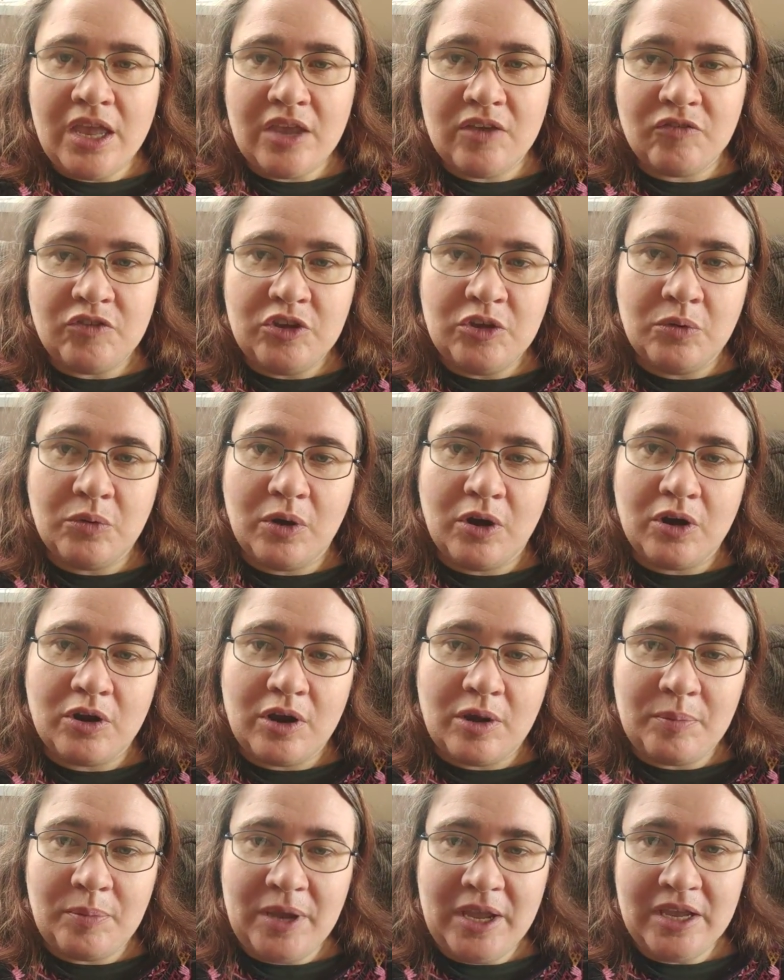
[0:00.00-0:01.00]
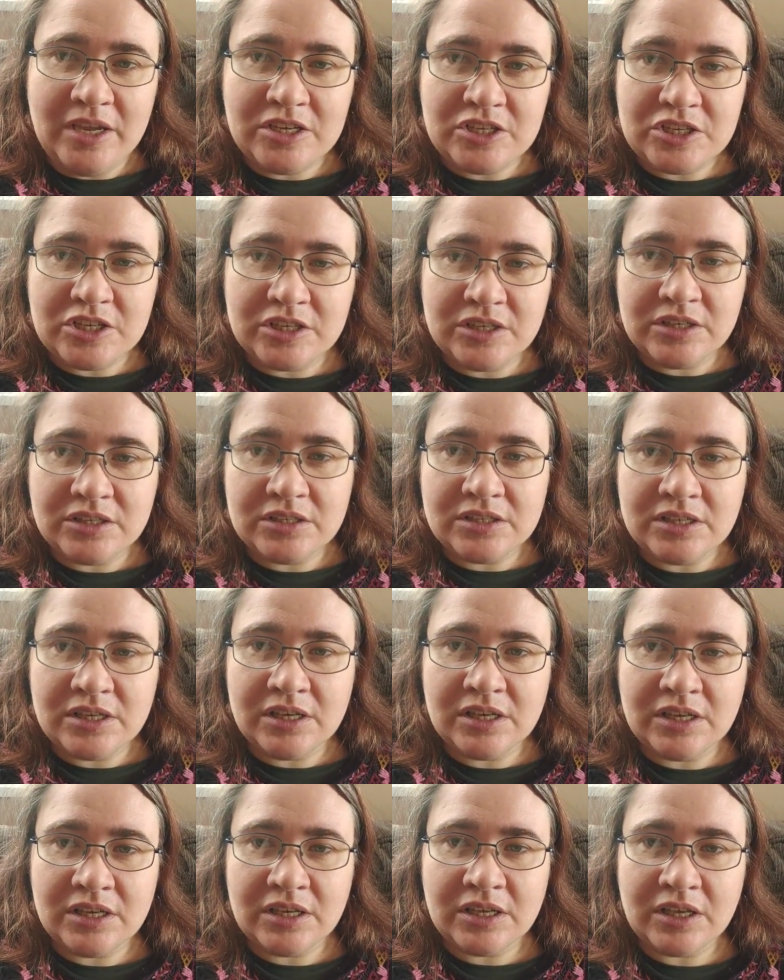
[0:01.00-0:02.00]
If you are a patient,
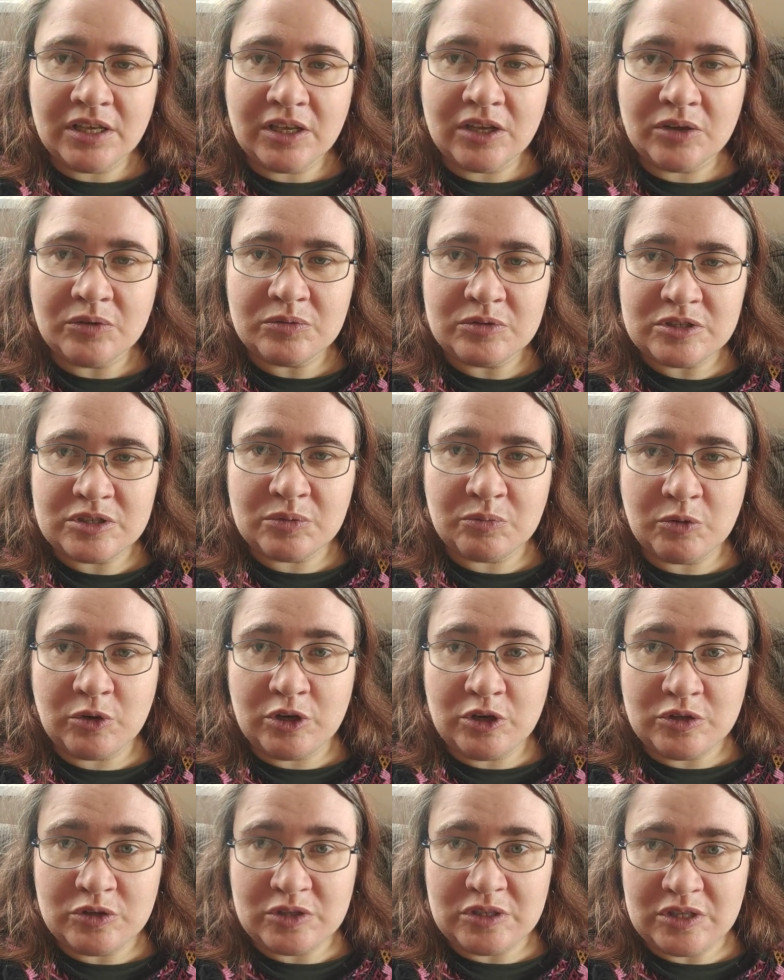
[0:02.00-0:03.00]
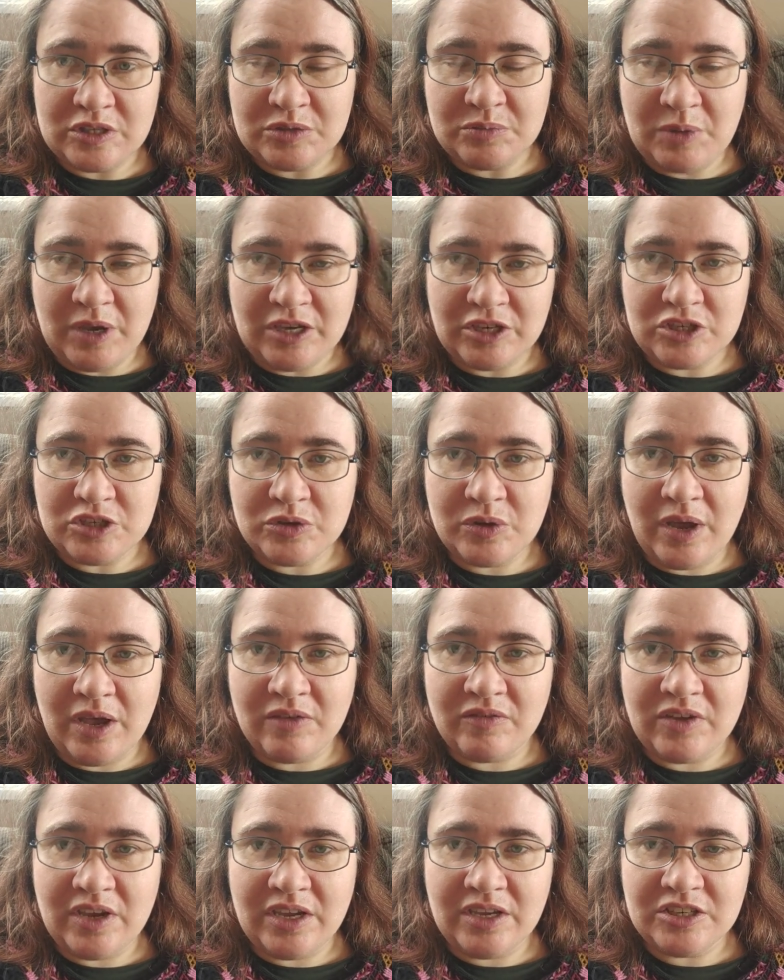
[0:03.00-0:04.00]
someone who suspects you
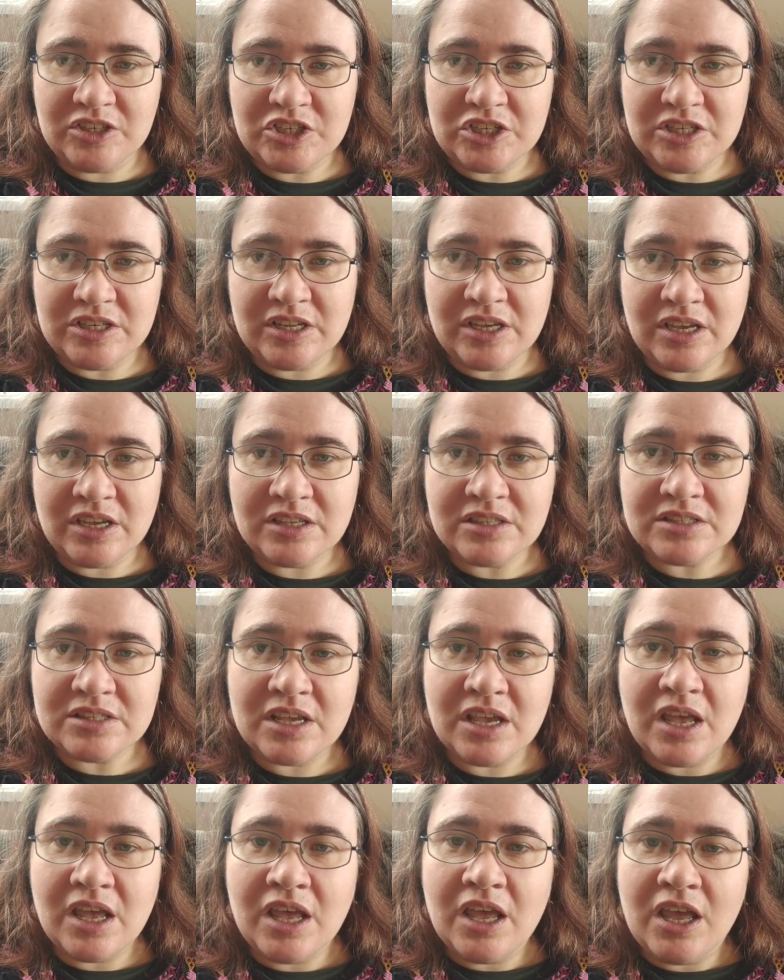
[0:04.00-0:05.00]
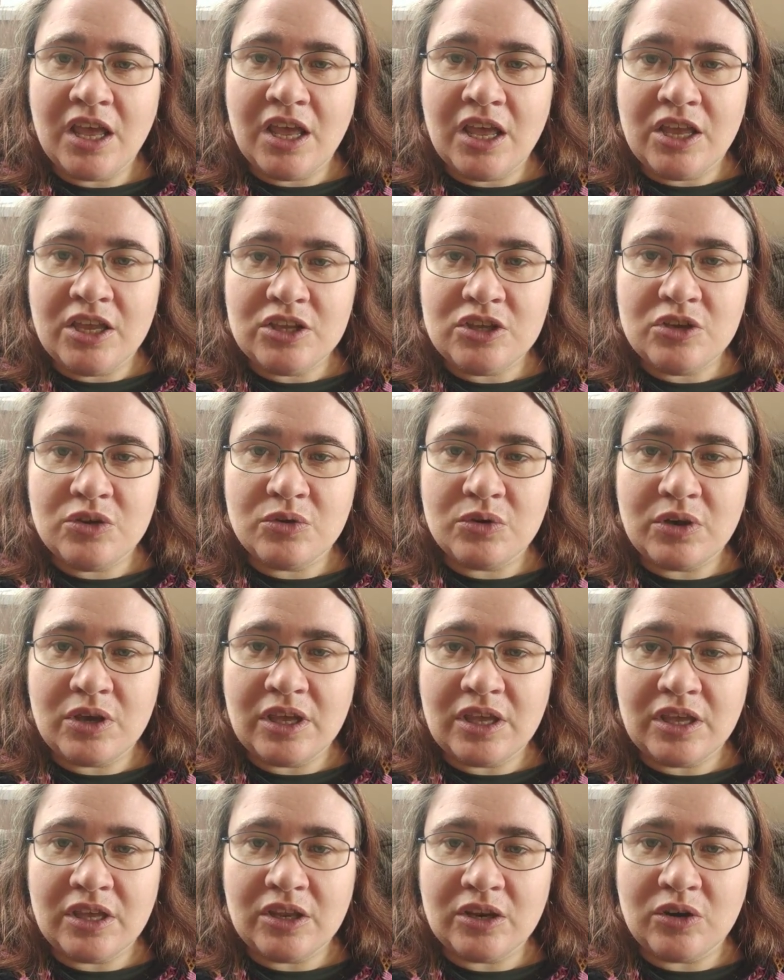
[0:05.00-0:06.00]
have hEDS, you
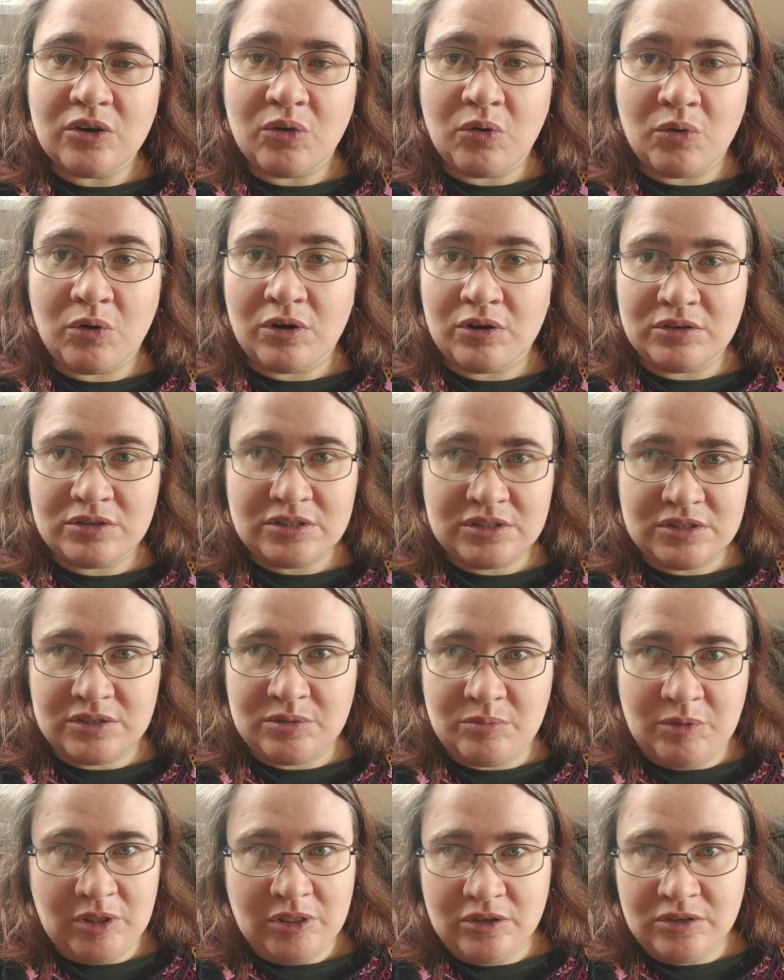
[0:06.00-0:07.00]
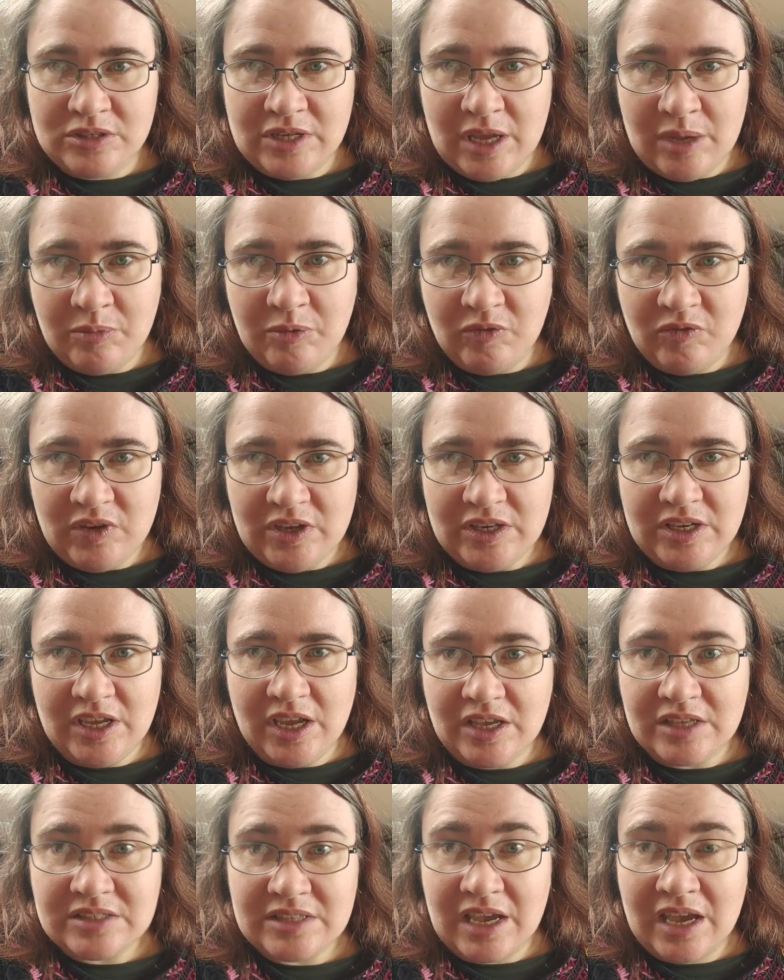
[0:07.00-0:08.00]
can, or some other type of
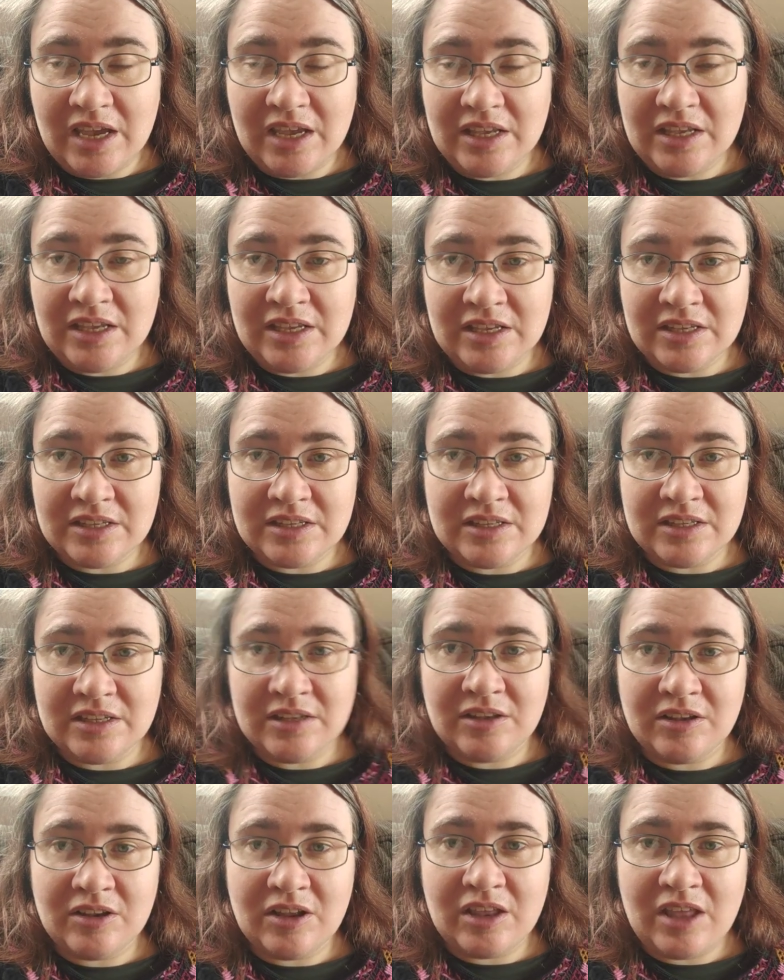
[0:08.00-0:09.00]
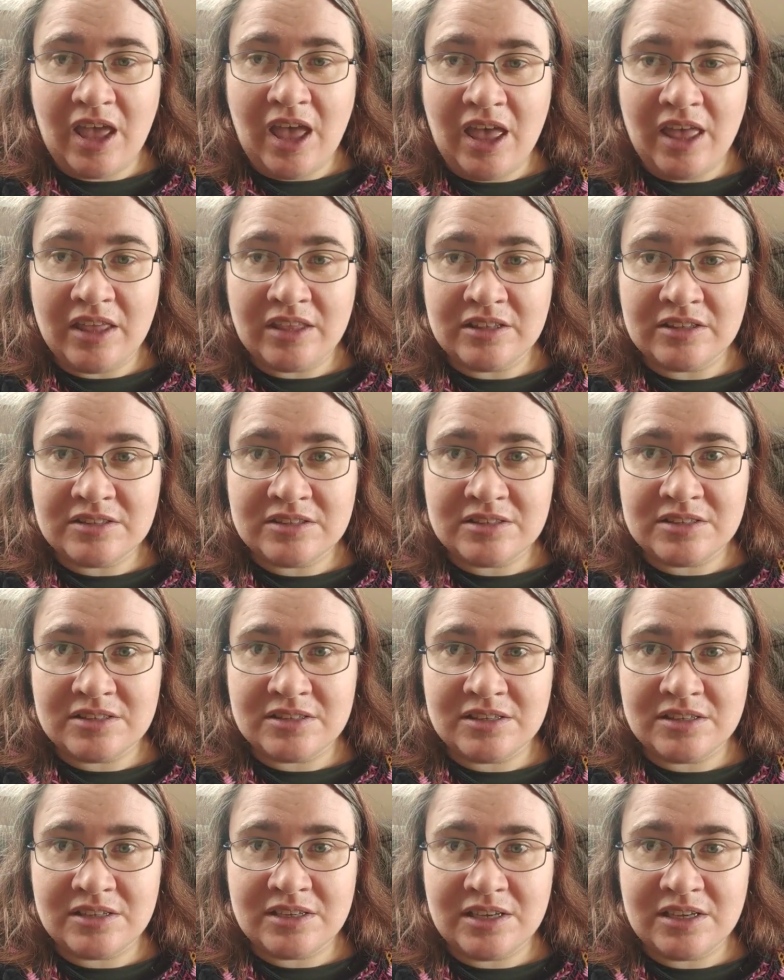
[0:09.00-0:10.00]
EDS is
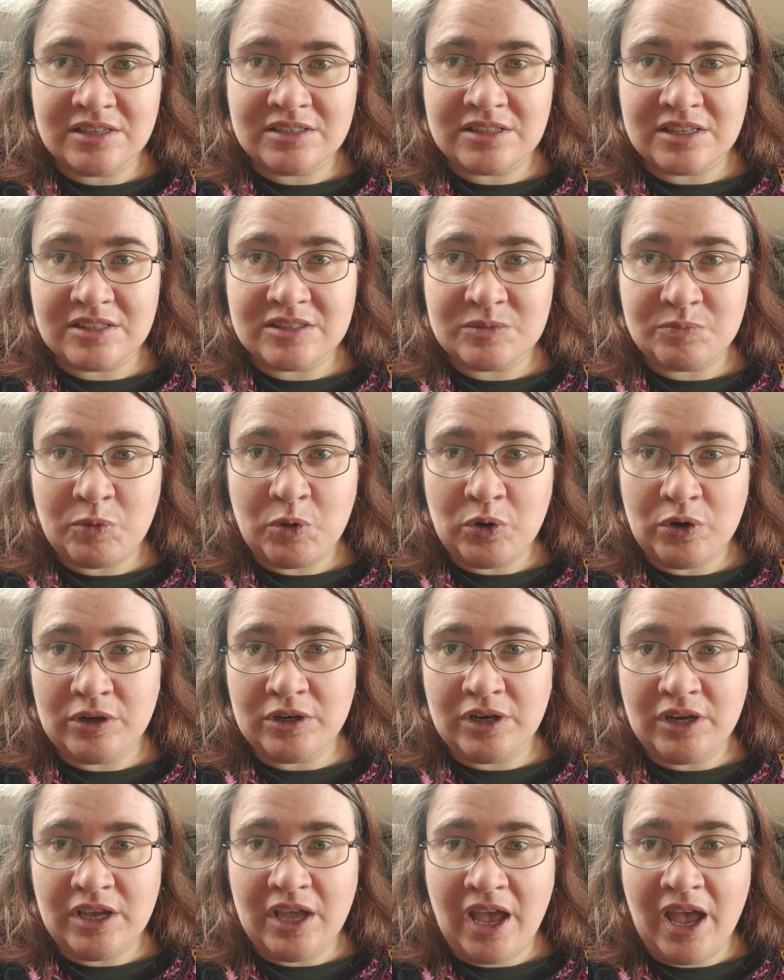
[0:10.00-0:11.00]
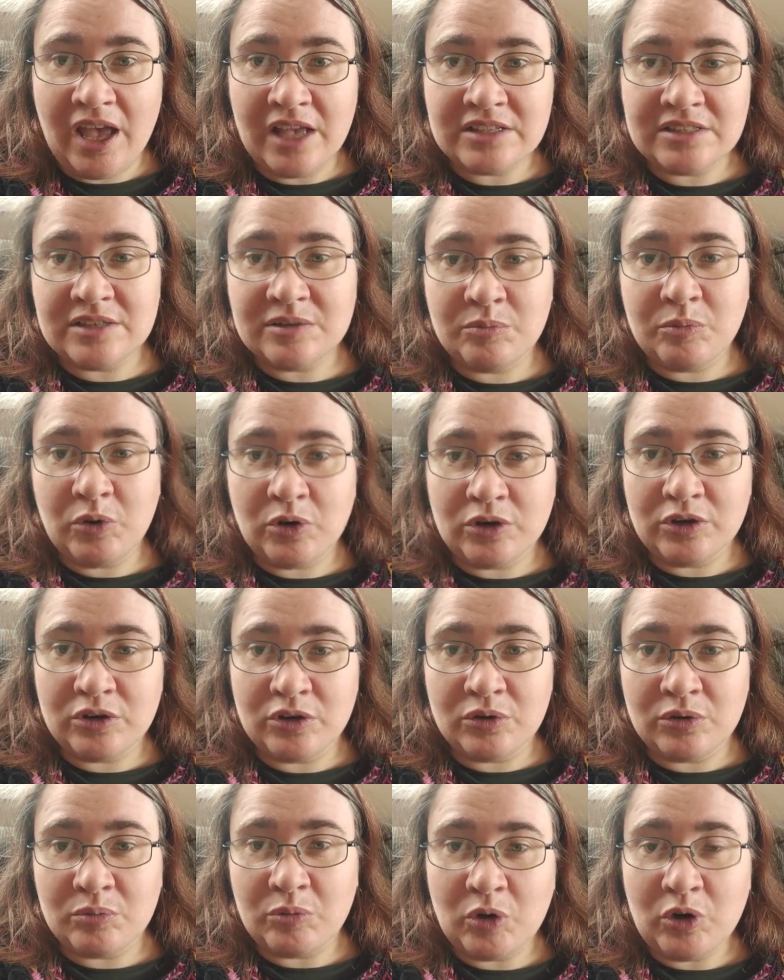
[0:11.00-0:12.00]
as
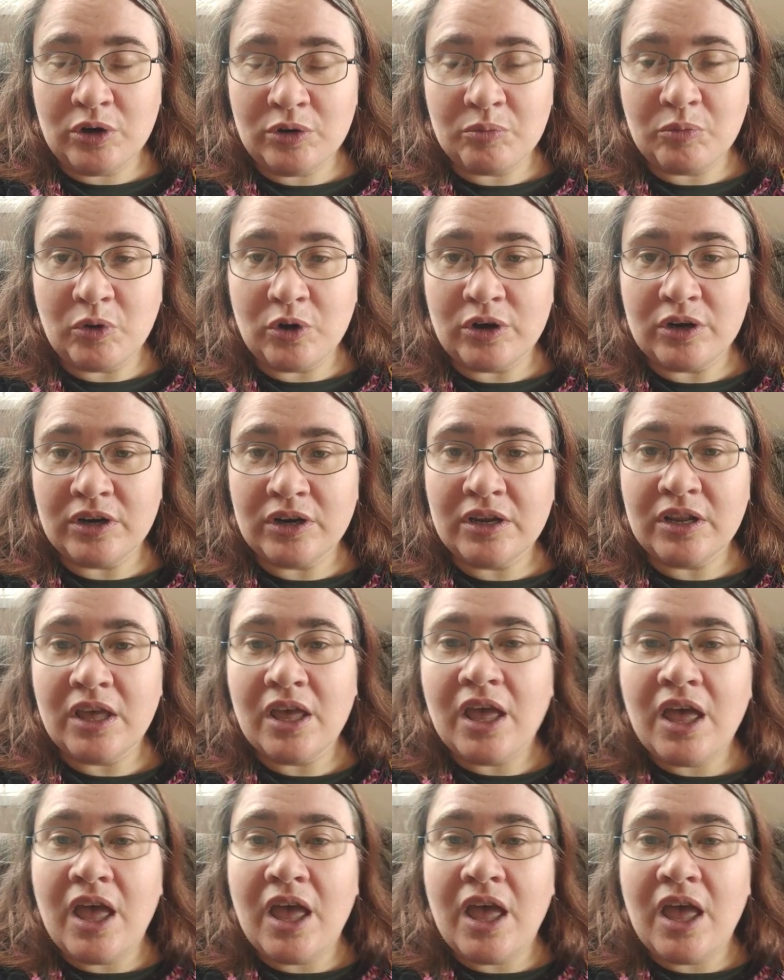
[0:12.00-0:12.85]
important or more important,